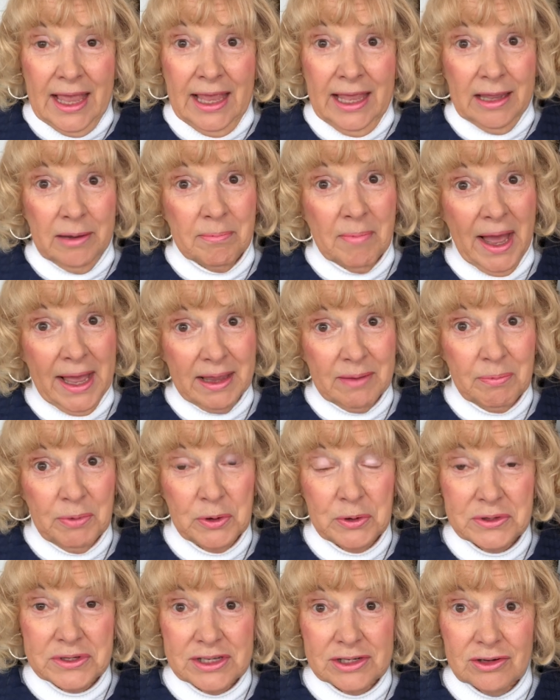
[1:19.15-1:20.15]
In my
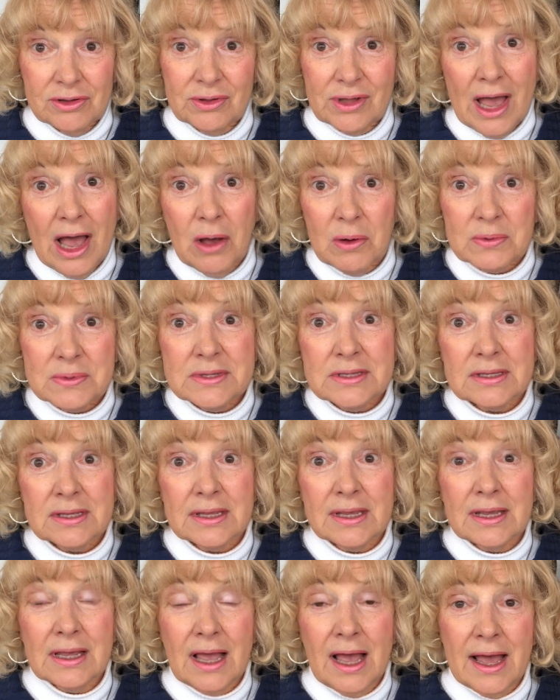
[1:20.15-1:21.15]
personal
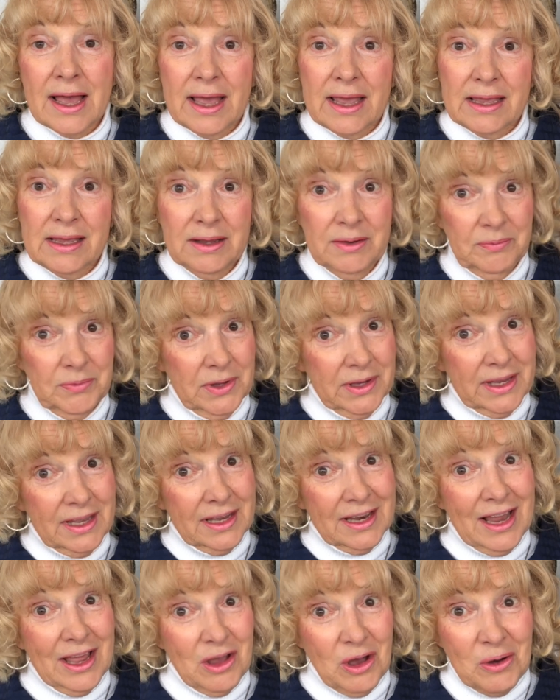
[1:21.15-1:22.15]
counseling, I
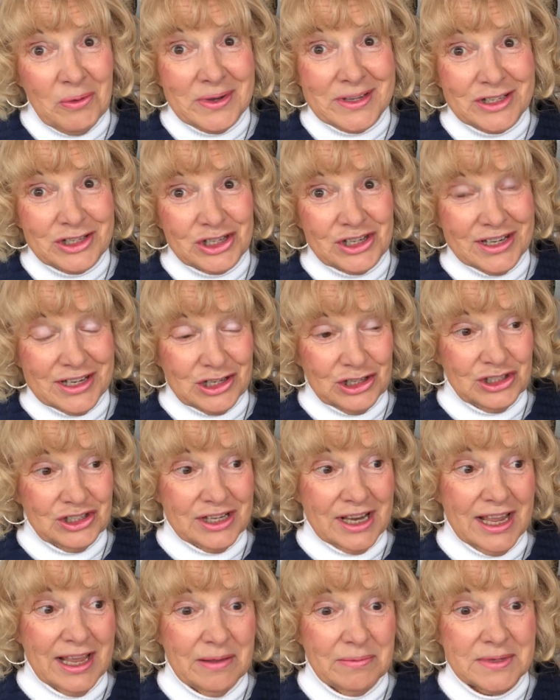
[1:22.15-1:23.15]
always change
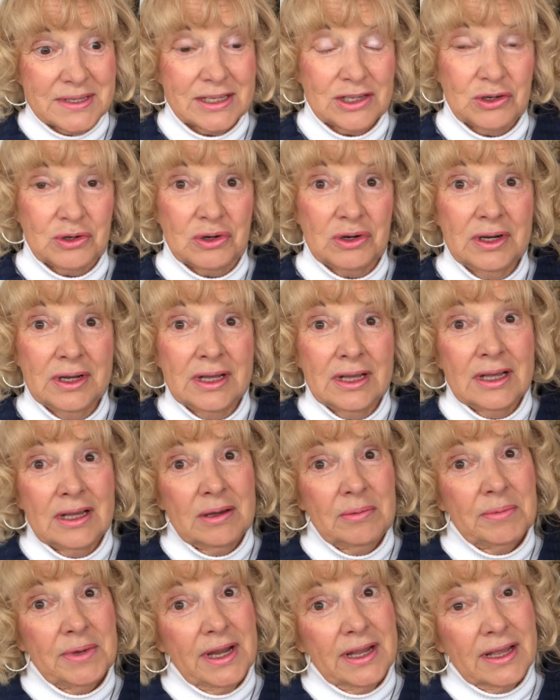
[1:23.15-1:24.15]
names here,
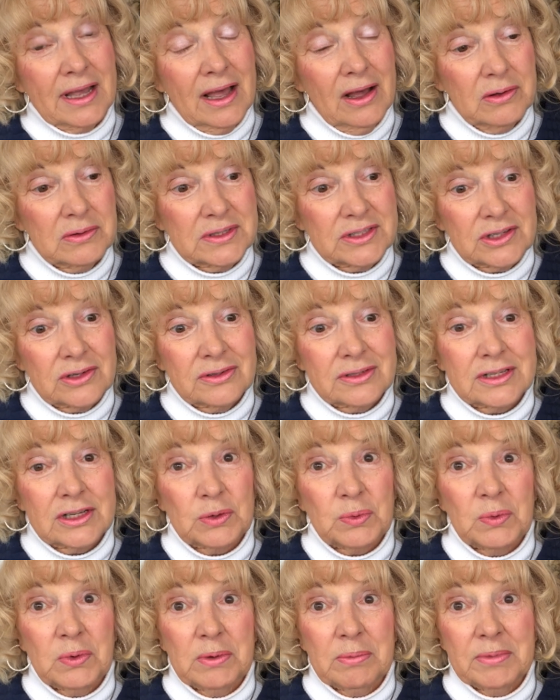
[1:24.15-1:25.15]
but I counseled
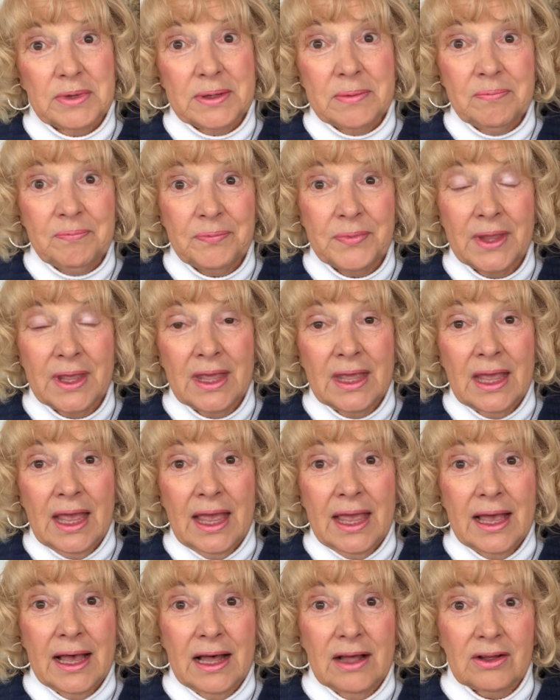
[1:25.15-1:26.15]
a woman.
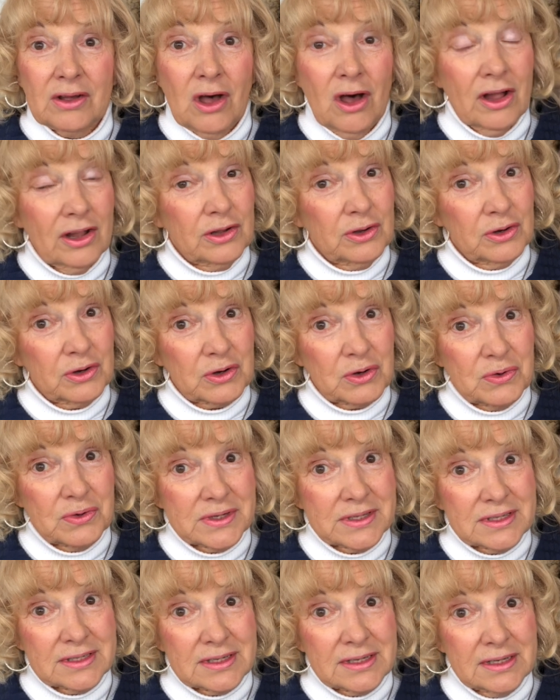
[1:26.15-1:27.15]
I'll call her
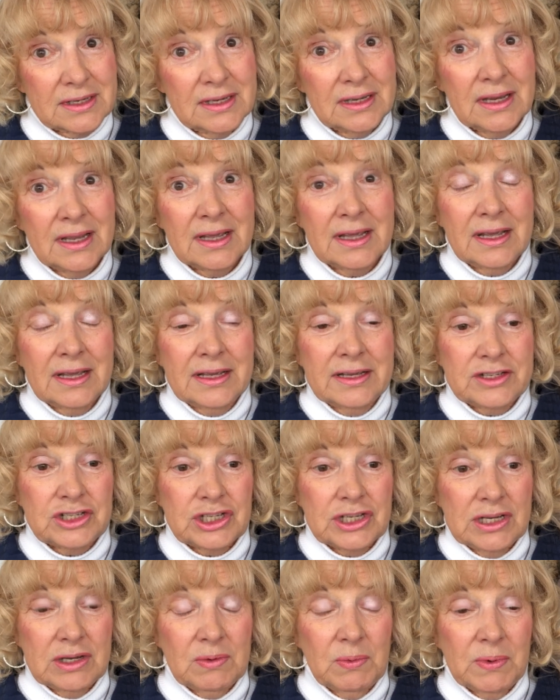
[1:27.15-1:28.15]
Kristen.
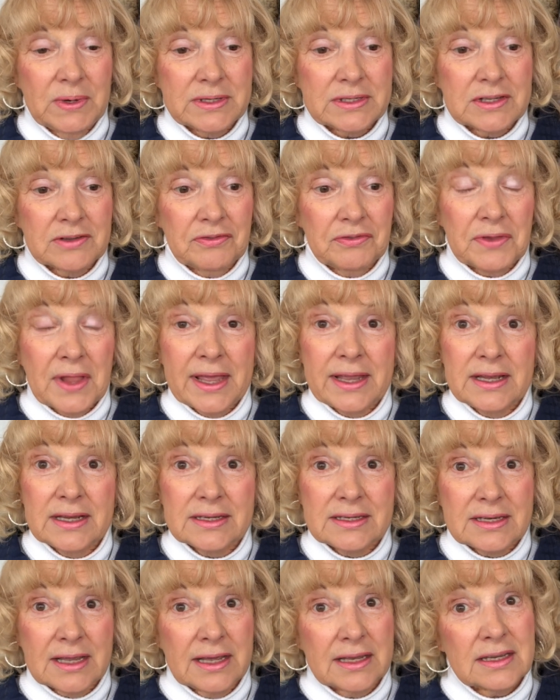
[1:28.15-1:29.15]
She was a flight
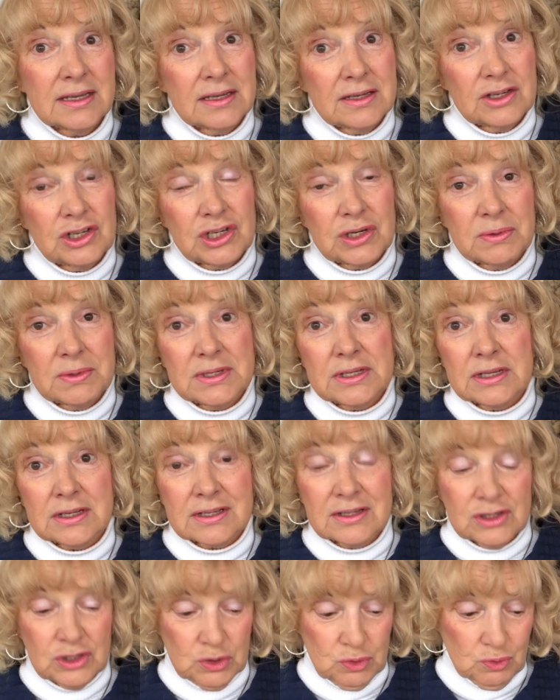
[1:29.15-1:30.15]
attendant. She was
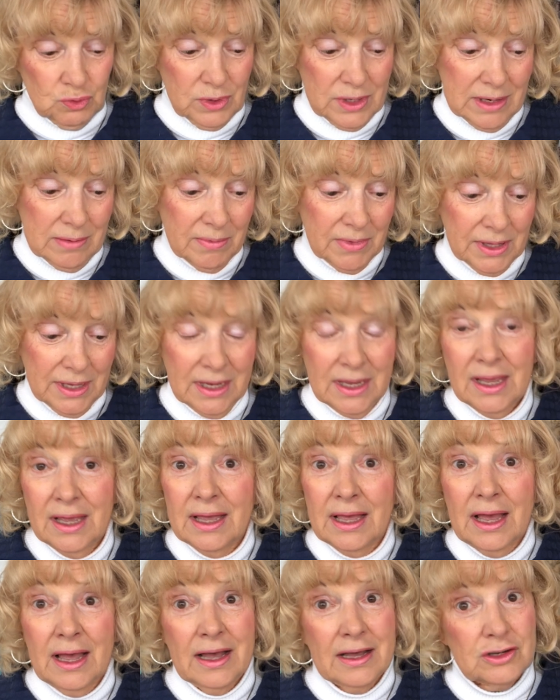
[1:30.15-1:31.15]
extremely
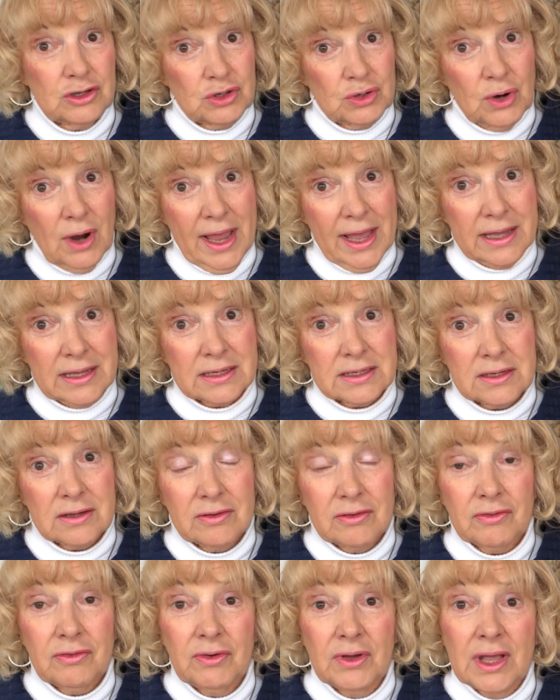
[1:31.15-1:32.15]

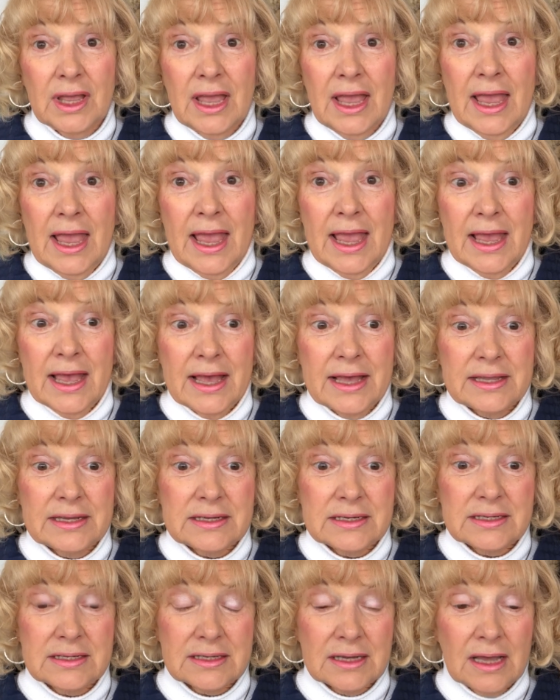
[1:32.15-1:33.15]
attractive
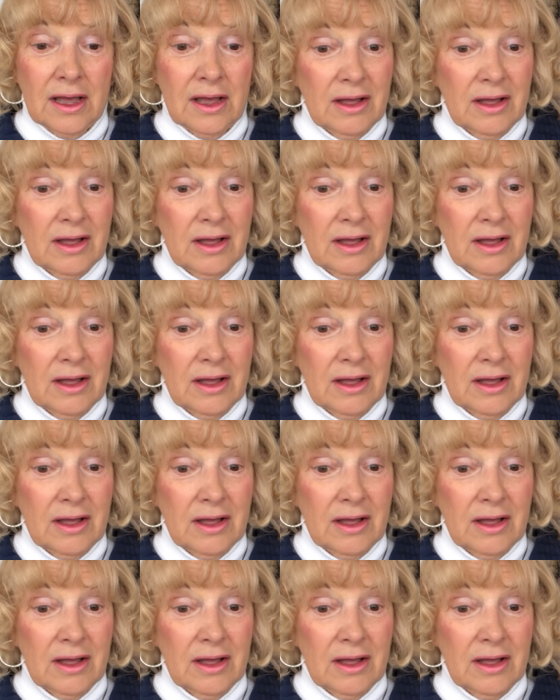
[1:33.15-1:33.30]
and